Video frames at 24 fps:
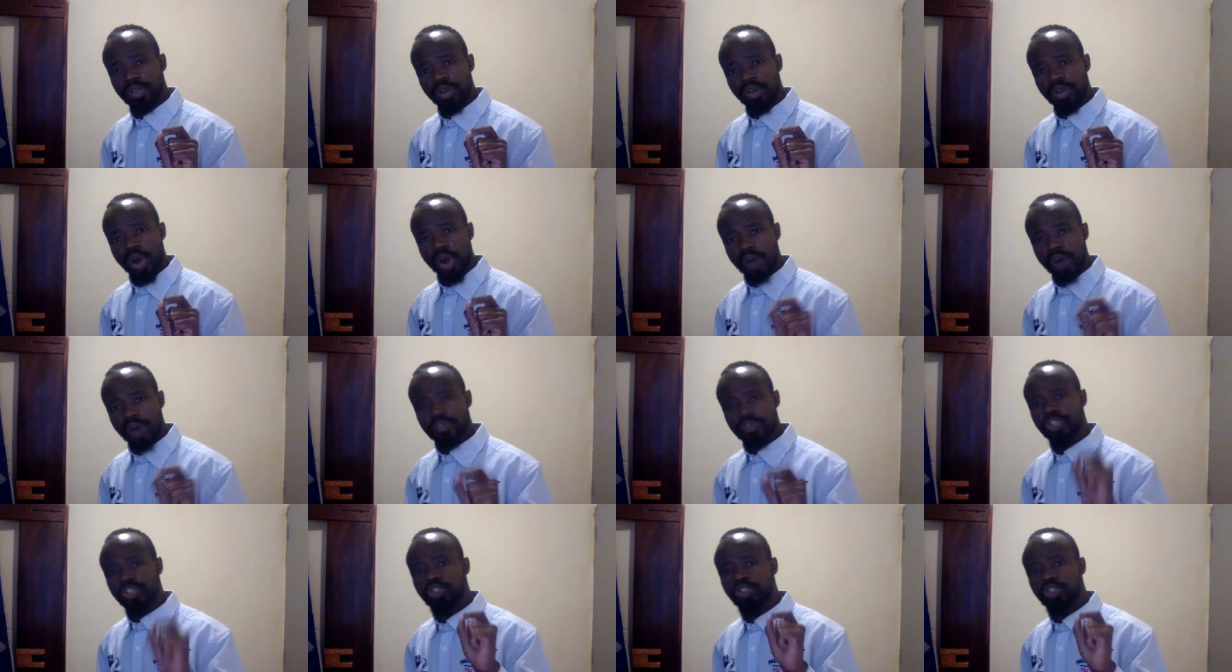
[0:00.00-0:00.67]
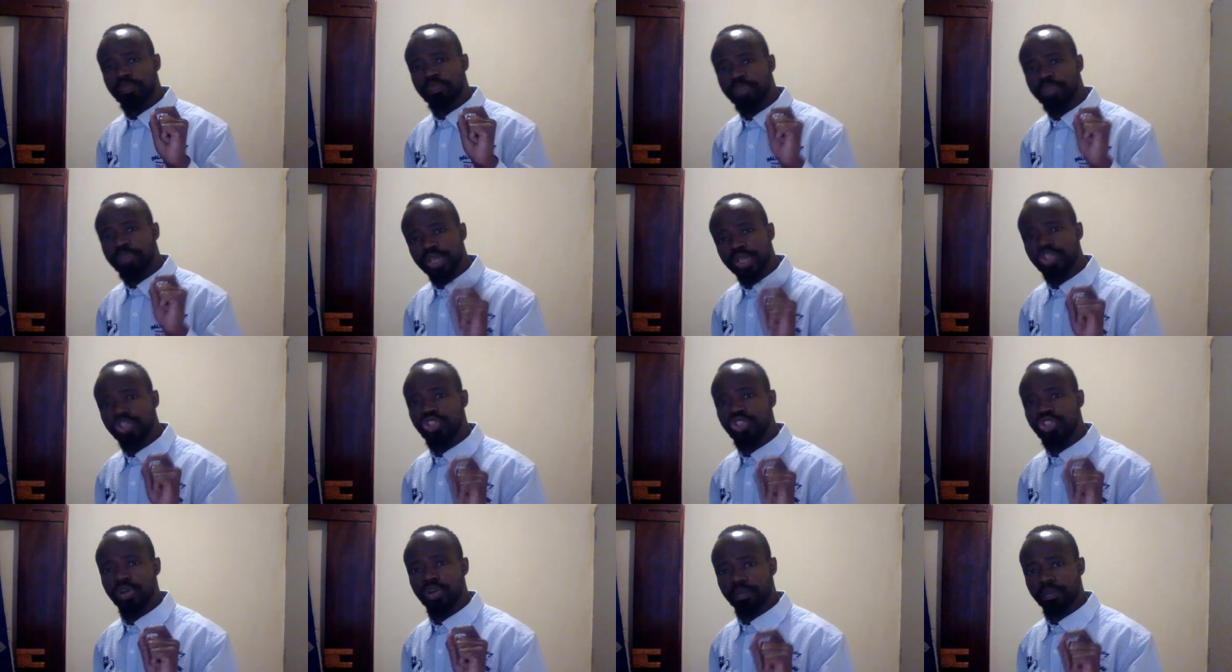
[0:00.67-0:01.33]
of the
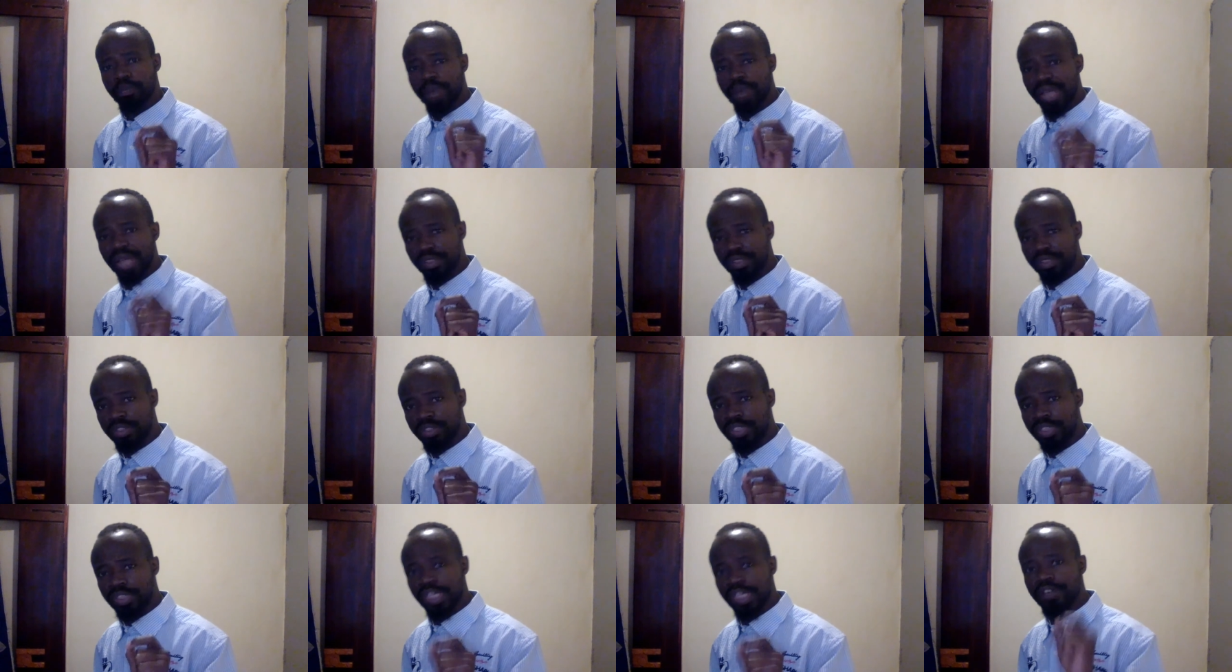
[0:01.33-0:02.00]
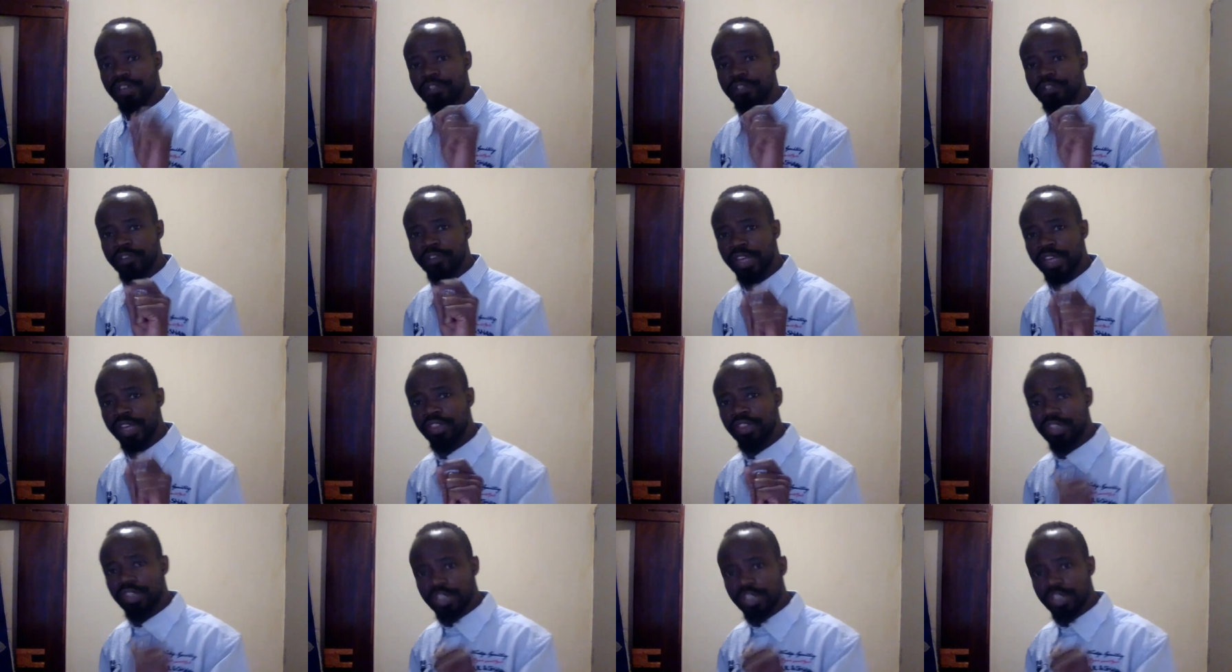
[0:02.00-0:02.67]
spiritual matters in
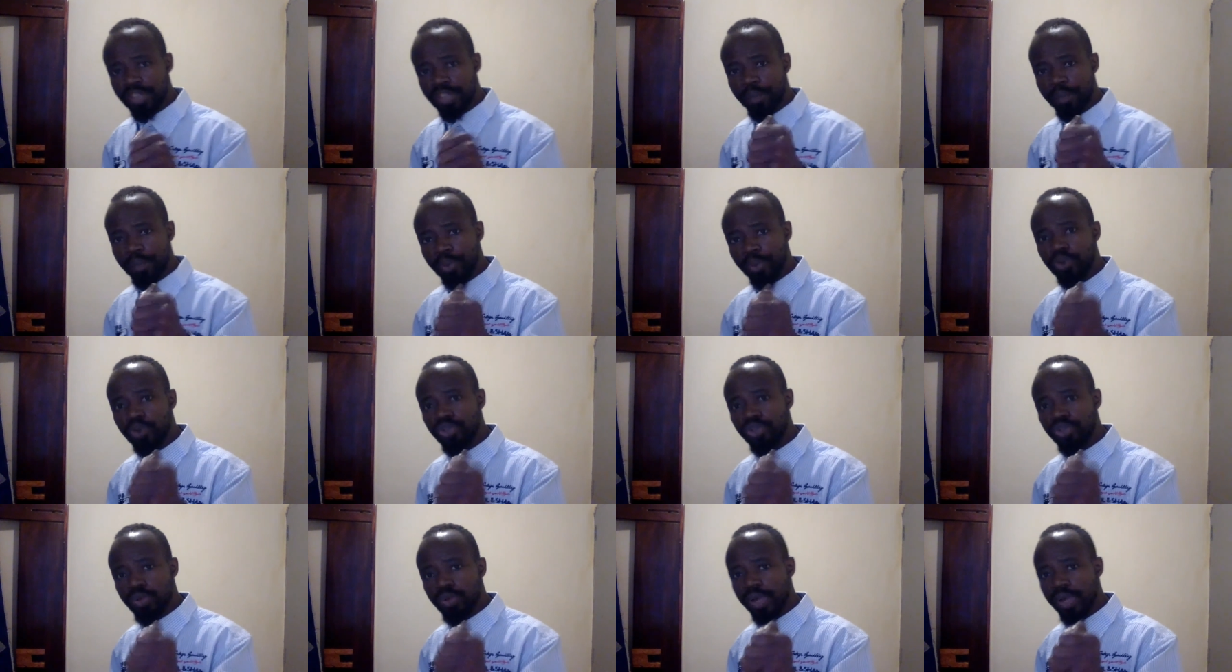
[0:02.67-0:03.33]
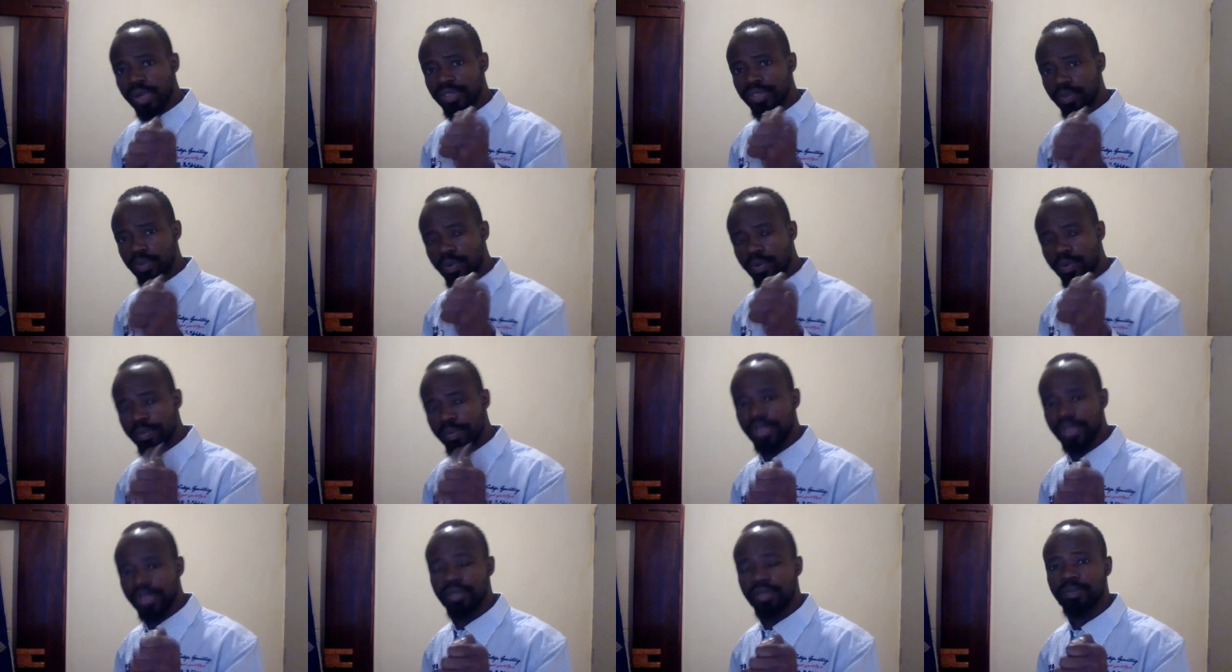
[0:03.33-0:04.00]
faith is upon you as a
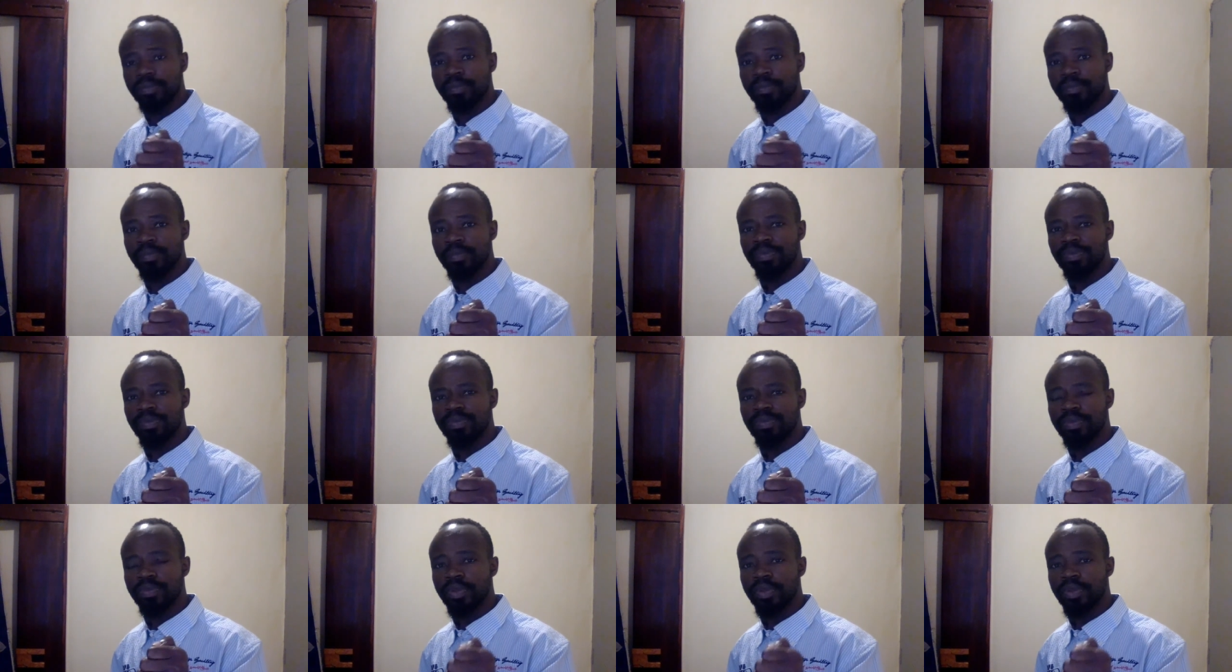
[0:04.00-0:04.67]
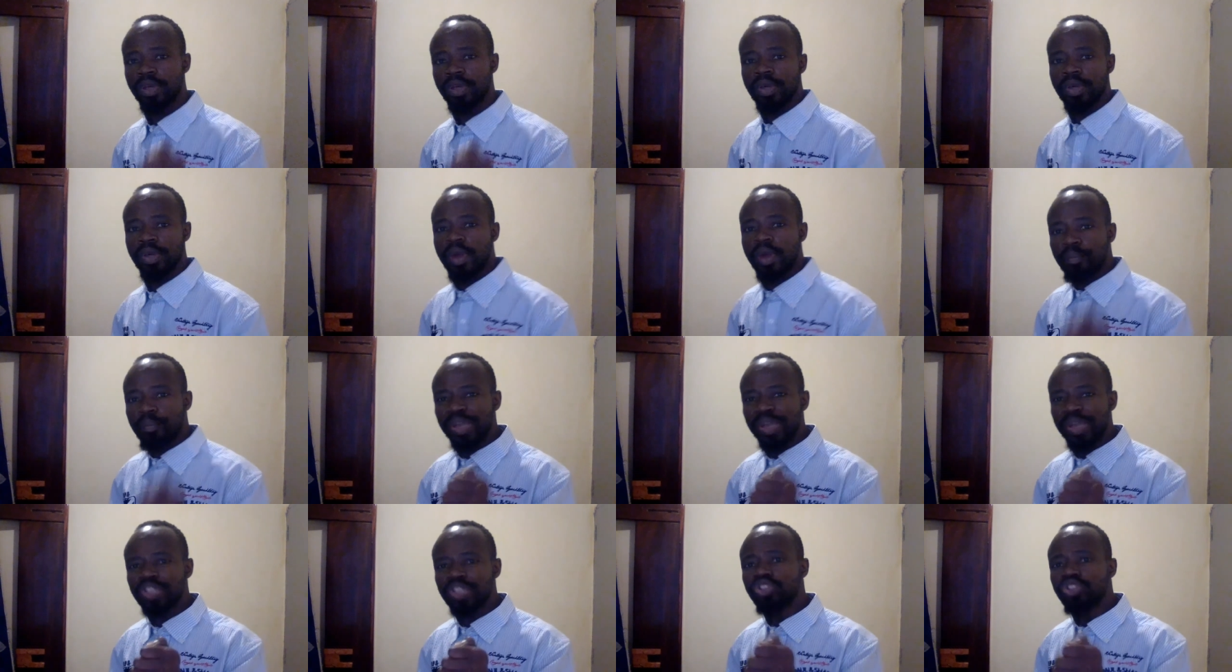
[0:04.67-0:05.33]
woman.
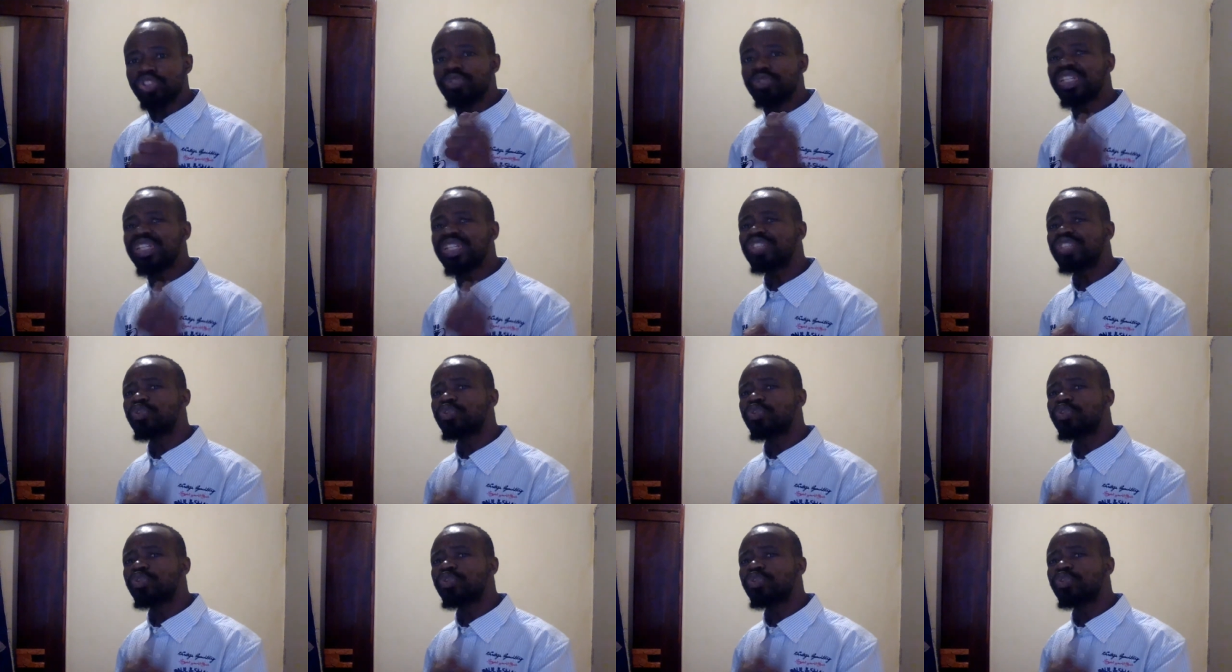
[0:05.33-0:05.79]
But you need to